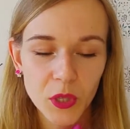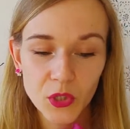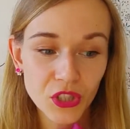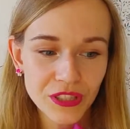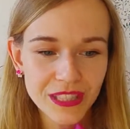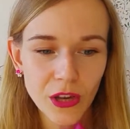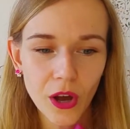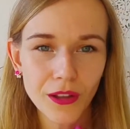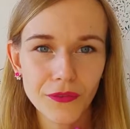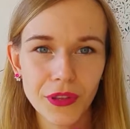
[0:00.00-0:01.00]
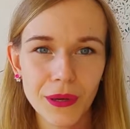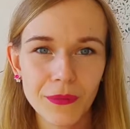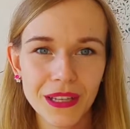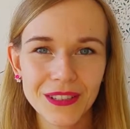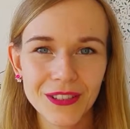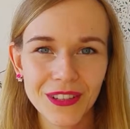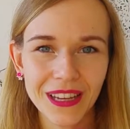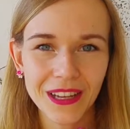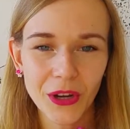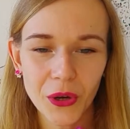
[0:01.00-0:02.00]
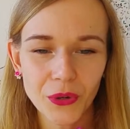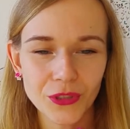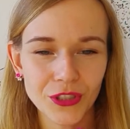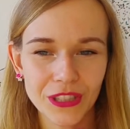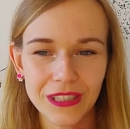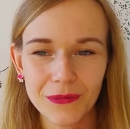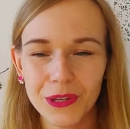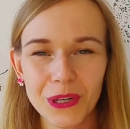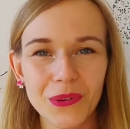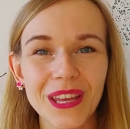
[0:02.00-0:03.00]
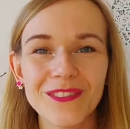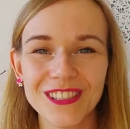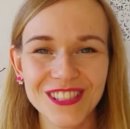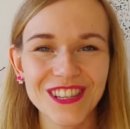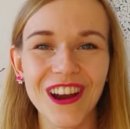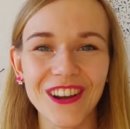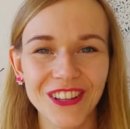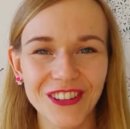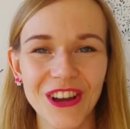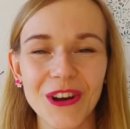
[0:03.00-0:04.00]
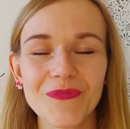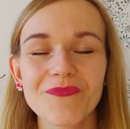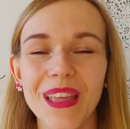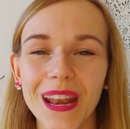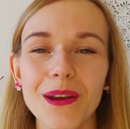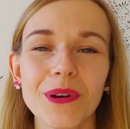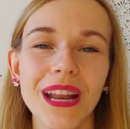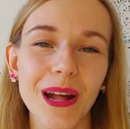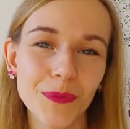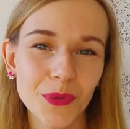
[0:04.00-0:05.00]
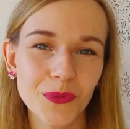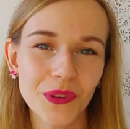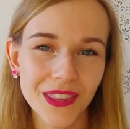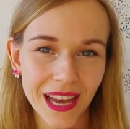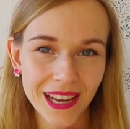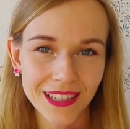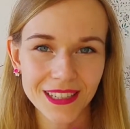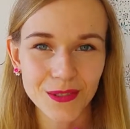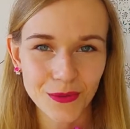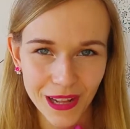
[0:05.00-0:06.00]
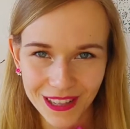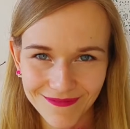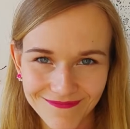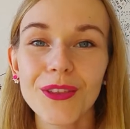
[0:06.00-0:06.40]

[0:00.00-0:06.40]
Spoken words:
You just see all of them and you're like, oh gee, where do I even start, you know? And I want to help you with that as well.